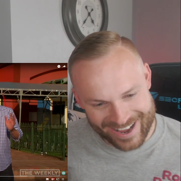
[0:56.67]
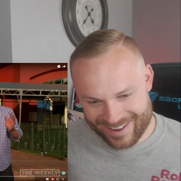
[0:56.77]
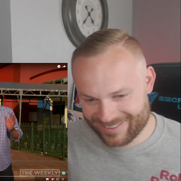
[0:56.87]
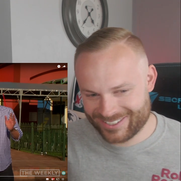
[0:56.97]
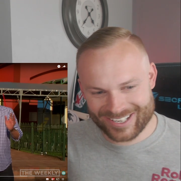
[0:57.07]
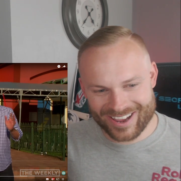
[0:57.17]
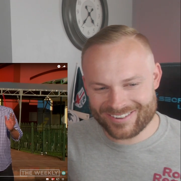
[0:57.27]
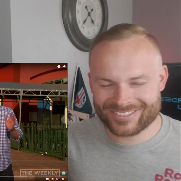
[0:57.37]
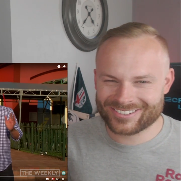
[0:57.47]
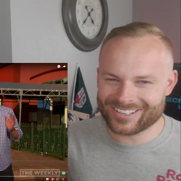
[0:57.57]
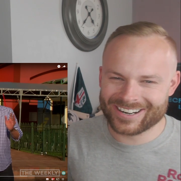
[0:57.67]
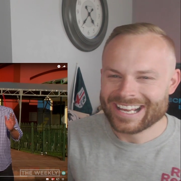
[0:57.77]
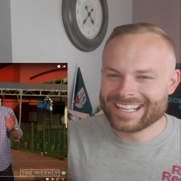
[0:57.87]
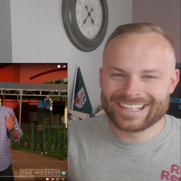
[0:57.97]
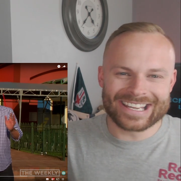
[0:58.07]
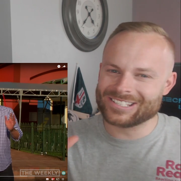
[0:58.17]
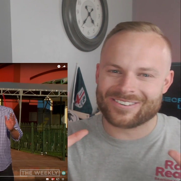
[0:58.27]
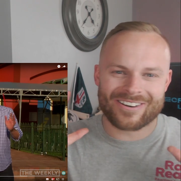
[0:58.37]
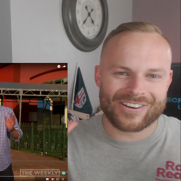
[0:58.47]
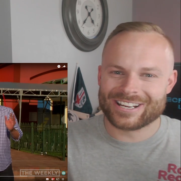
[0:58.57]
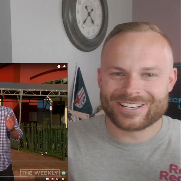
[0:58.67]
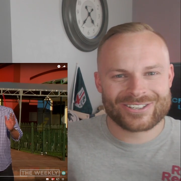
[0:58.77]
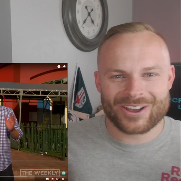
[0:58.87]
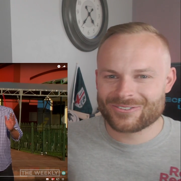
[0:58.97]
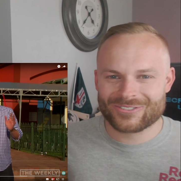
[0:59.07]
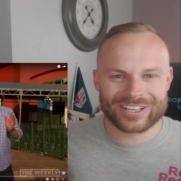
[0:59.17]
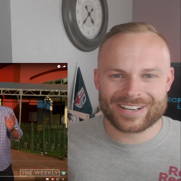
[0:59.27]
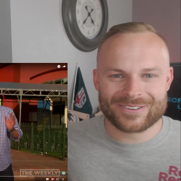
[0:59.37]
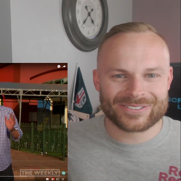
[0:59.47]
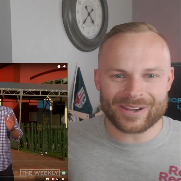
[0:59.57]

I'm so sorry. These are only joke videos, I